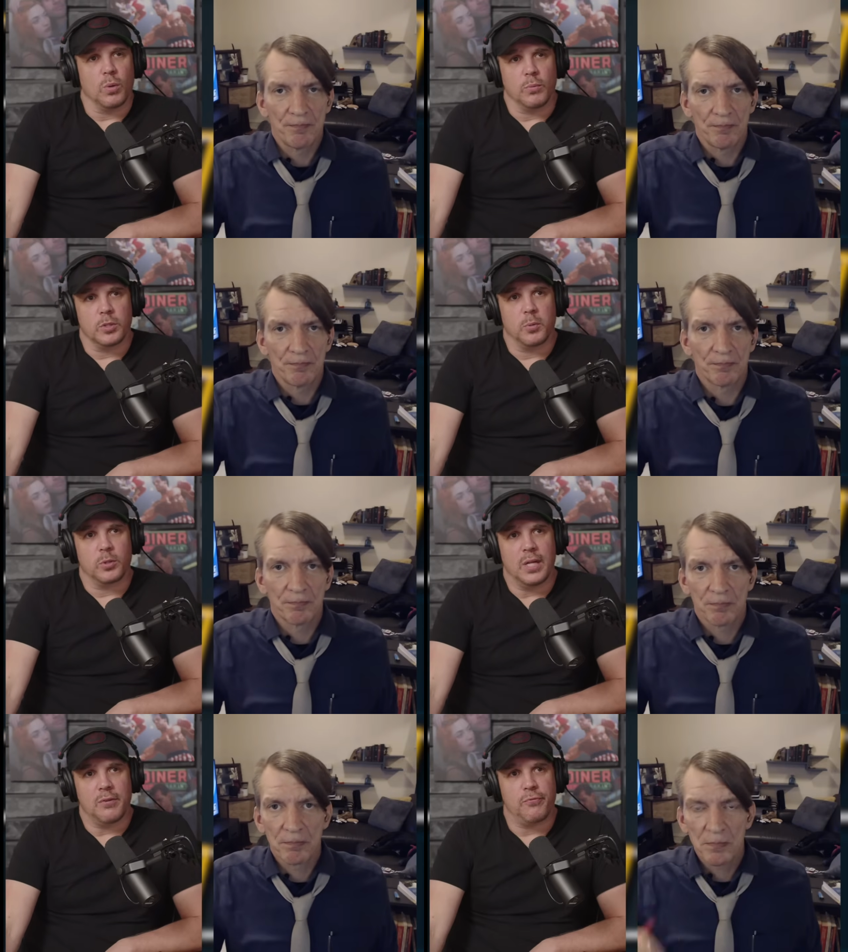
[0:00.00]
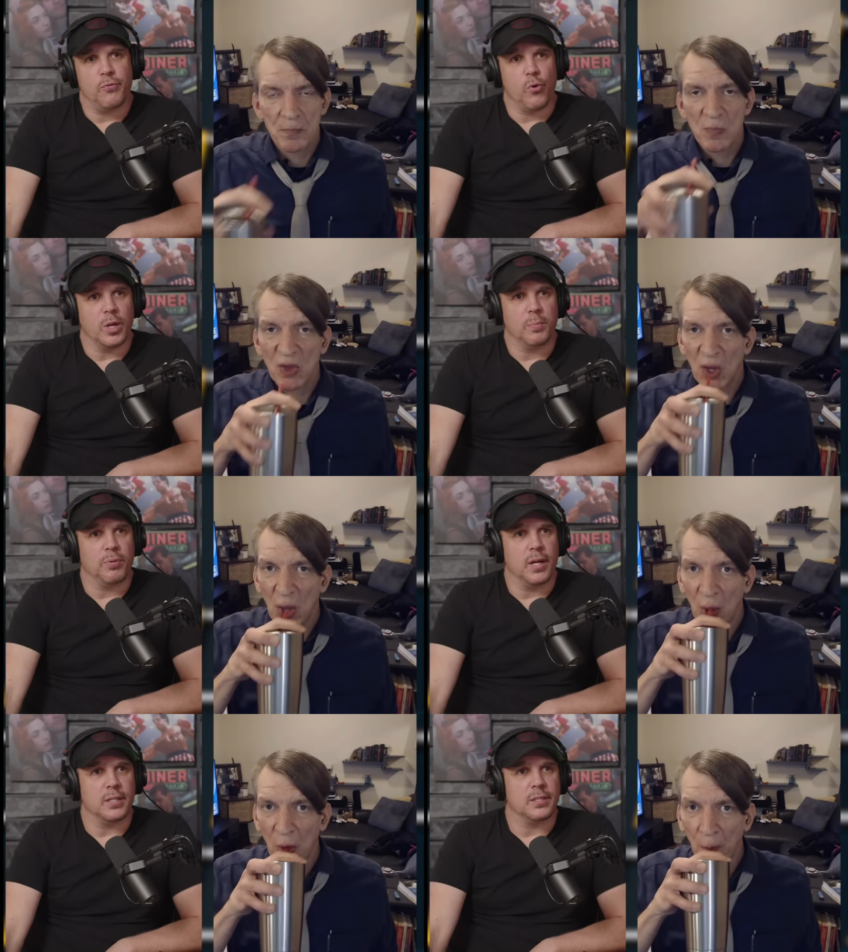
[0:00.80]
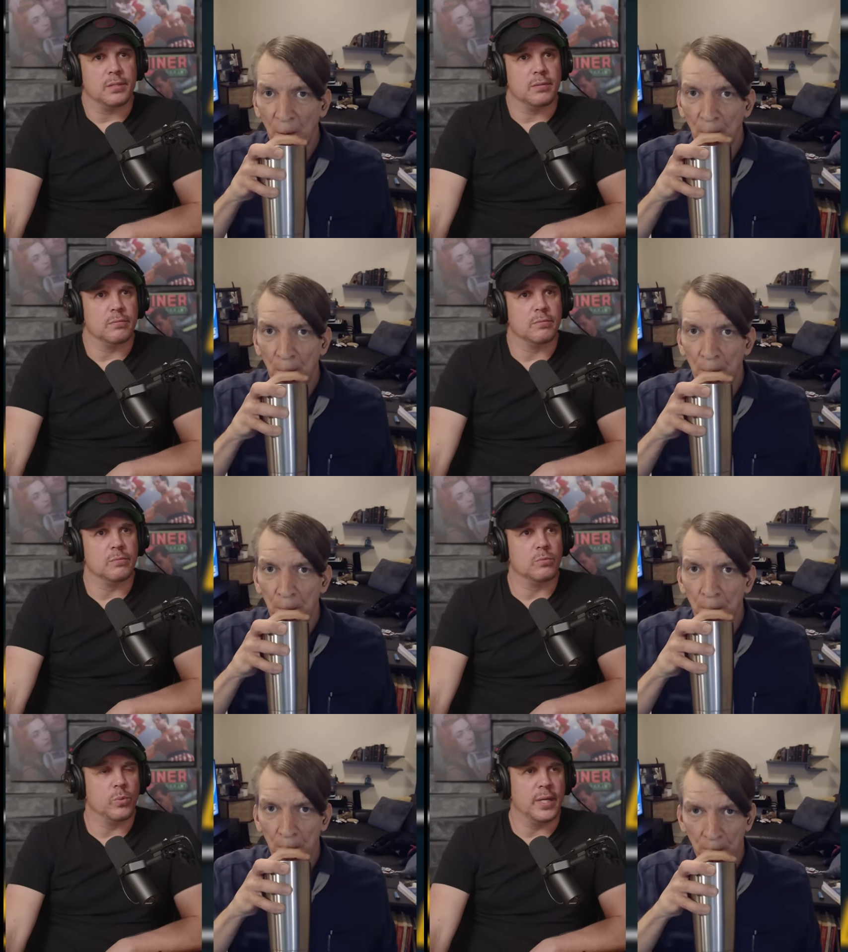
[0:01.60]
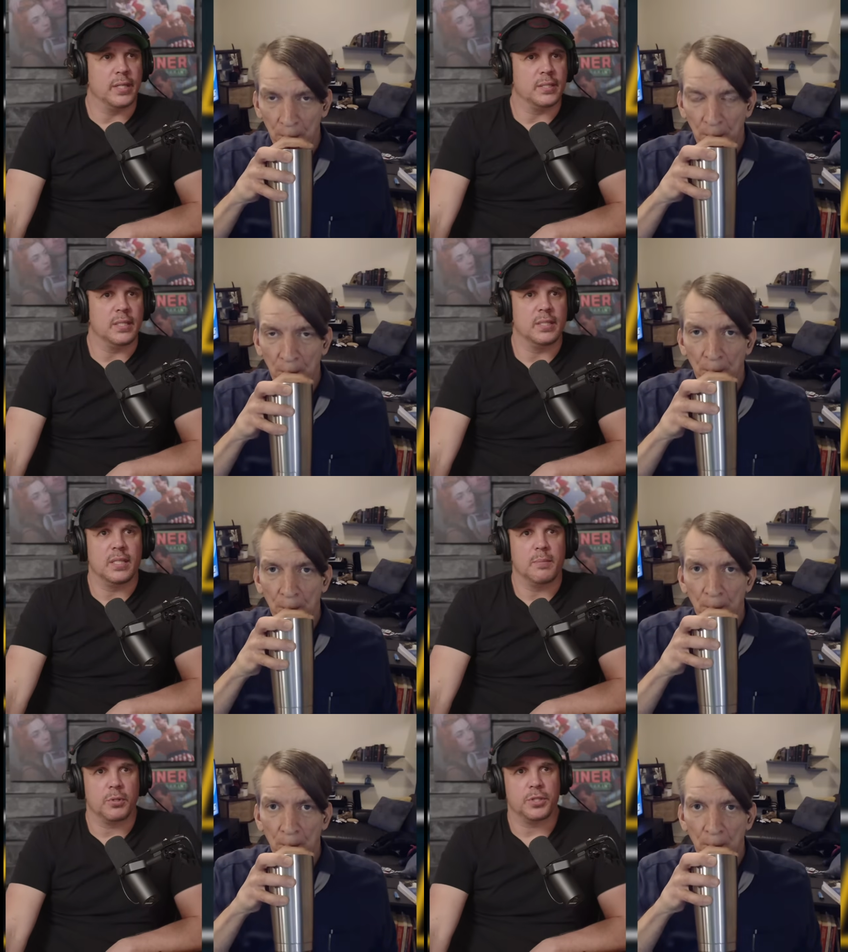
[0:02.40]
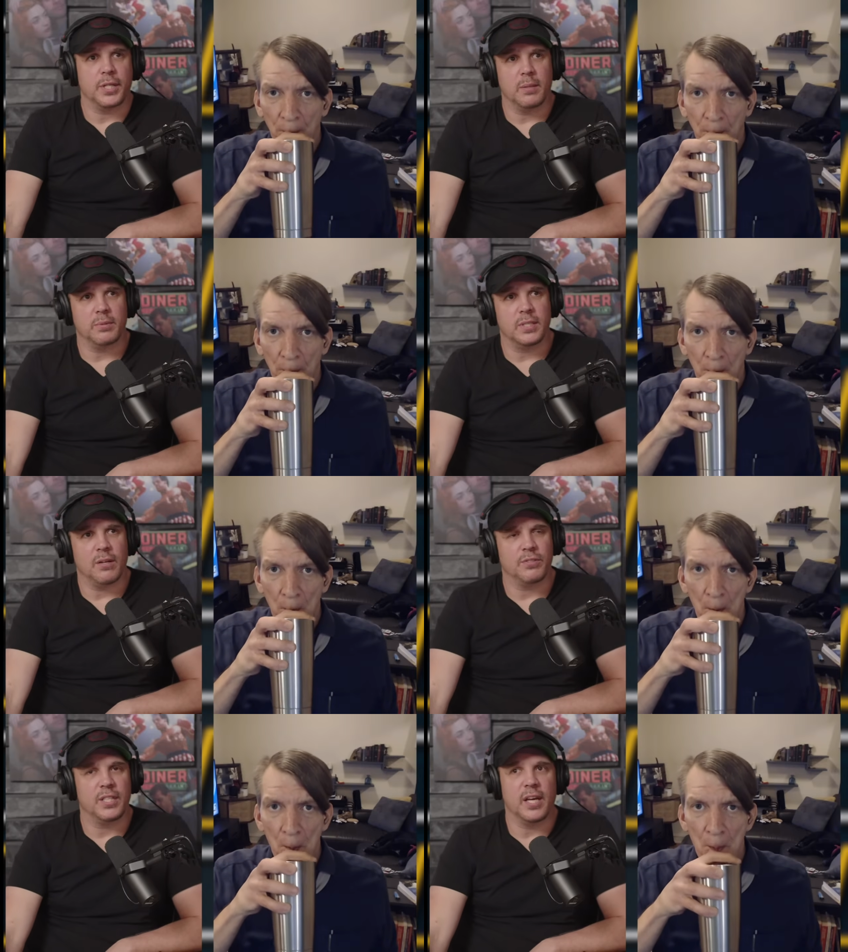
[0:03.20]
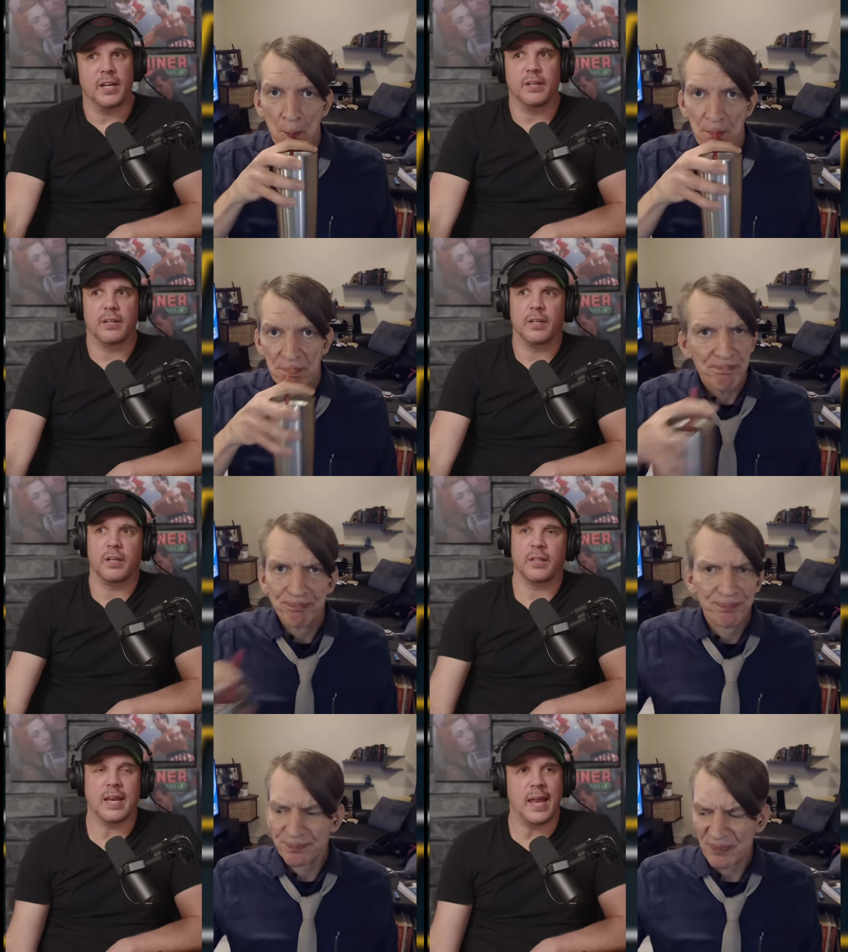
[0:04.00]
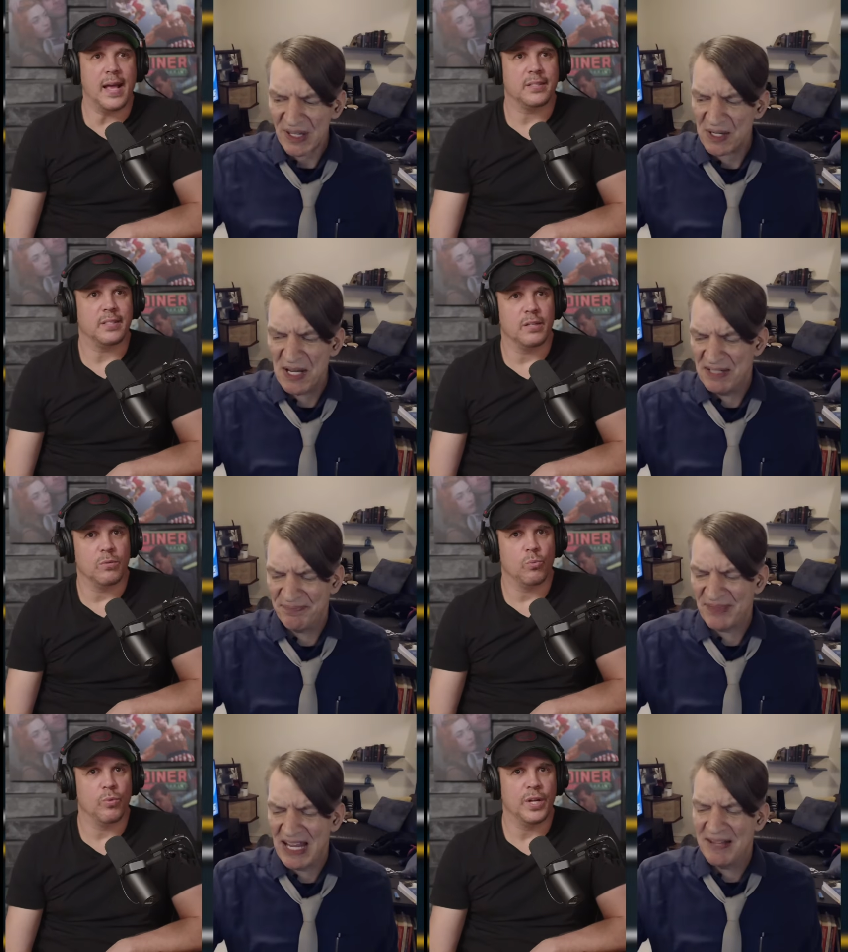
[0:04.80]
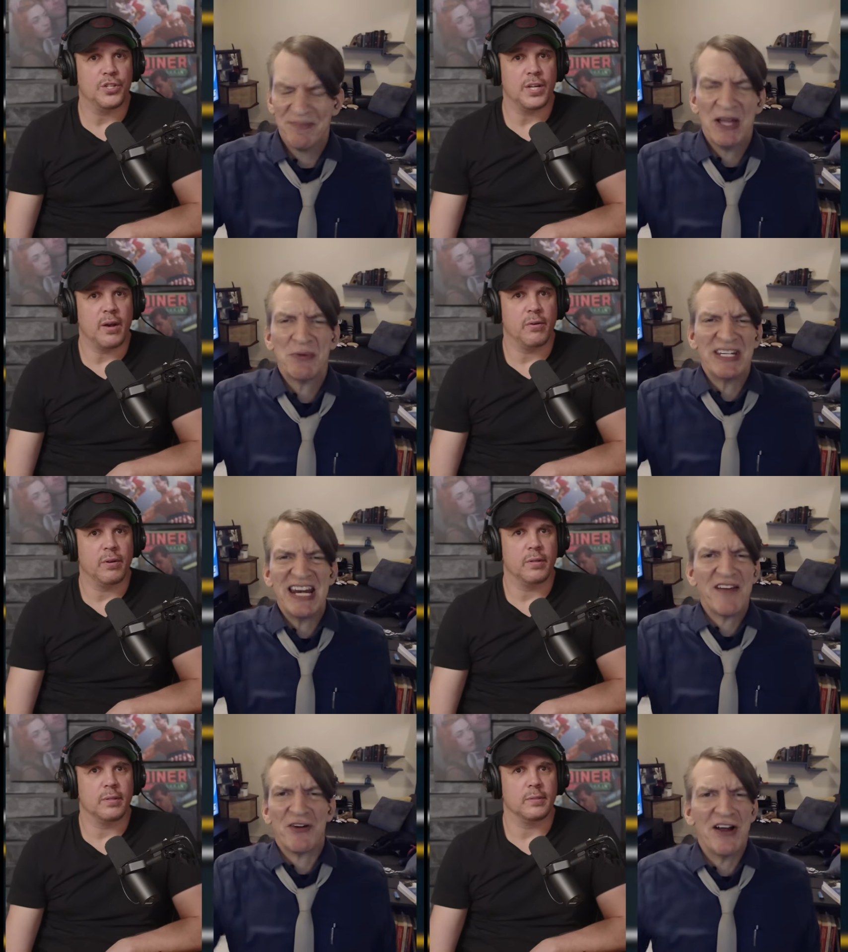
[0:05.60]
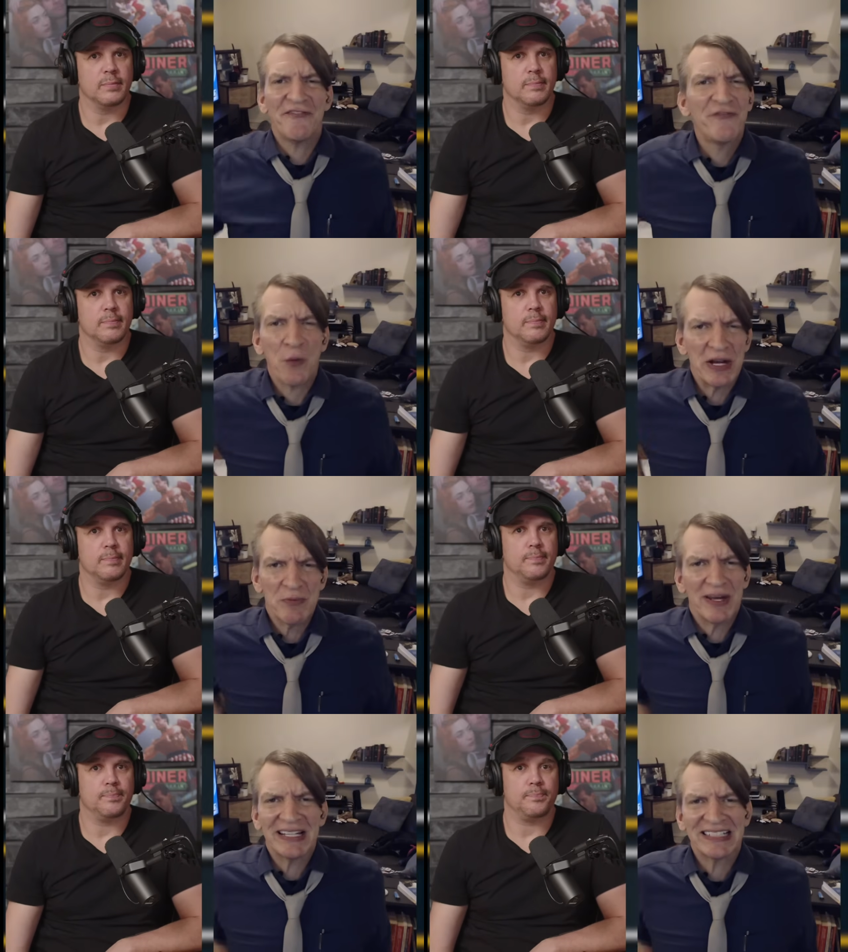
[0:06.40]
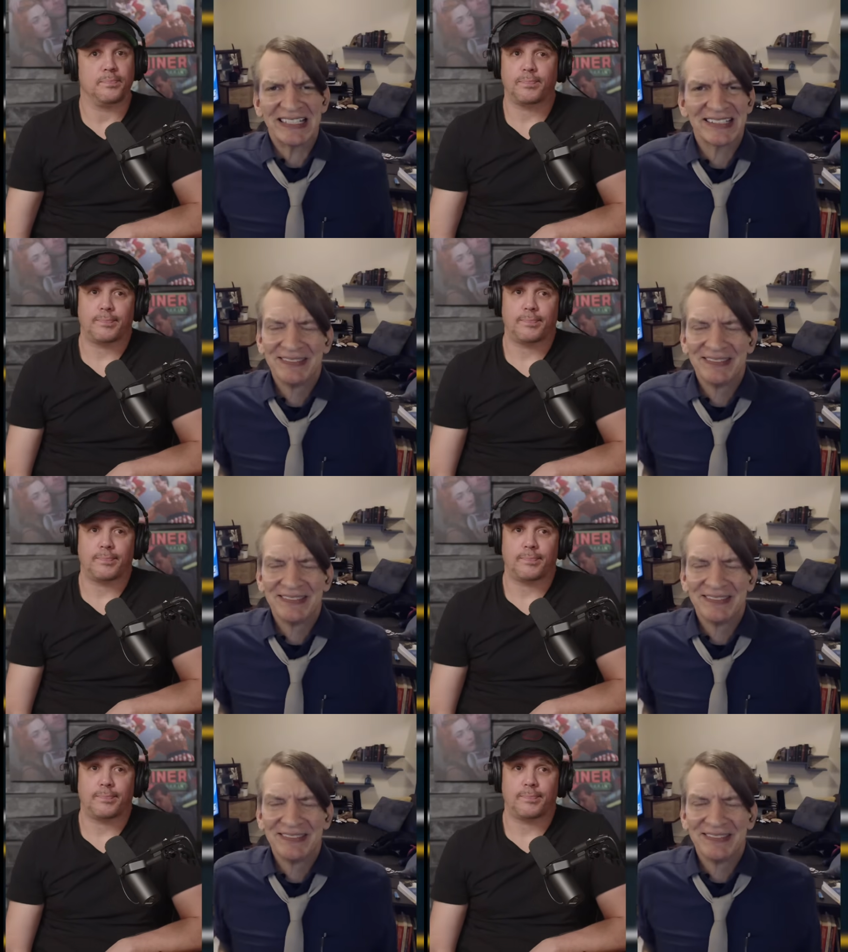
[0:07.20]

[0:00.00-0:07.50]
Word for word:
Speaker 1: was supposed to have 40 plus witnesses, and then Burchett himself said that NASA reached out. It would
Speaker 2: never have 40 witnesses.